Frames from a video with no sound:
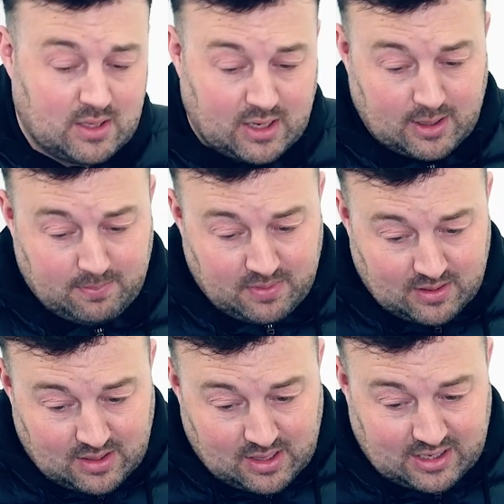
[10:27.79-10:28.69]
I
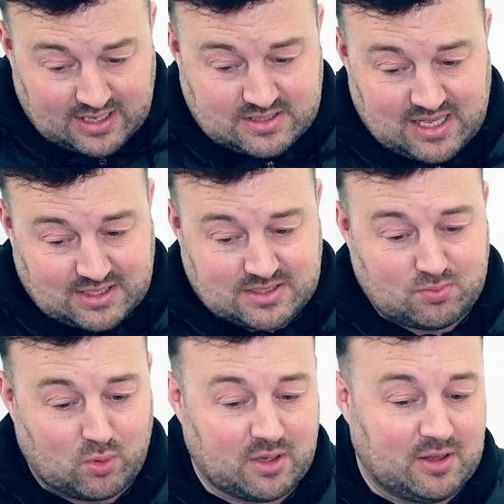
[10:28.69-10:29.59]
guess that's
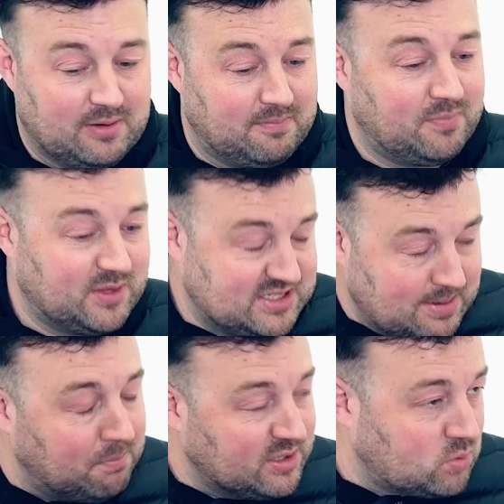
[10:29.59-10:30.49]
one of the
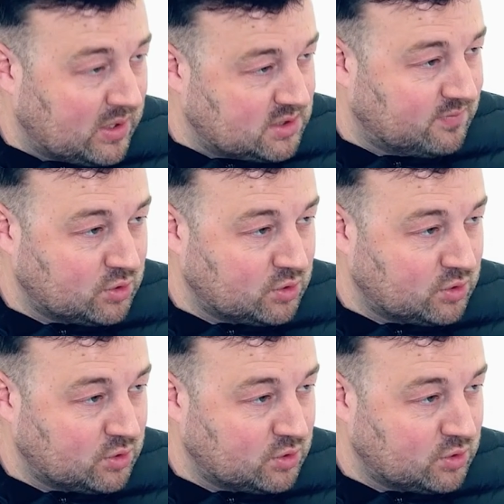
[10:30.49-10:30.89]
simplest ways of